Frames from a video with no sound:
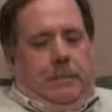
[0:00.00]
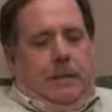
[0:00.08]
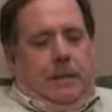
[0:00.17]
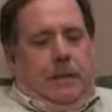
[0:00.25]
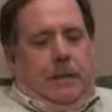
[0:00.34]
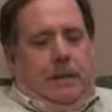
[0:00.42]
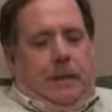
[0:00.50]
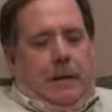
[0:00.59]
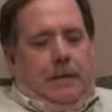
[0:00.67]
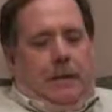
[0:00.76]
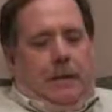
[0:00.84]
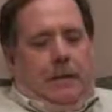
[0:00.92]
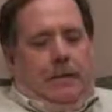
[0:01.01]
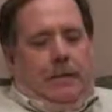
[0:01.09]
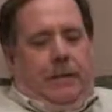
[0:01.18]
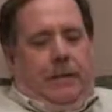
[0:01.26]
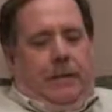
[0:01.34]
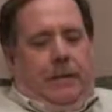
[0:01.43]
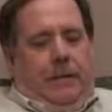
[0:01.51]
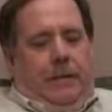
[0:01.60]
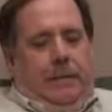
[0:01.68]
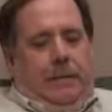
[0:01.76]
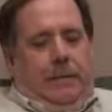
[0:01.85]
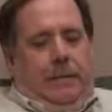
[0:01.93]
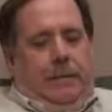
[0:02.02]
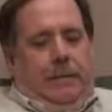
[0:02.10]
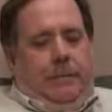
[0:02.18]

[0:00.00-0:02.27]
I I believe that that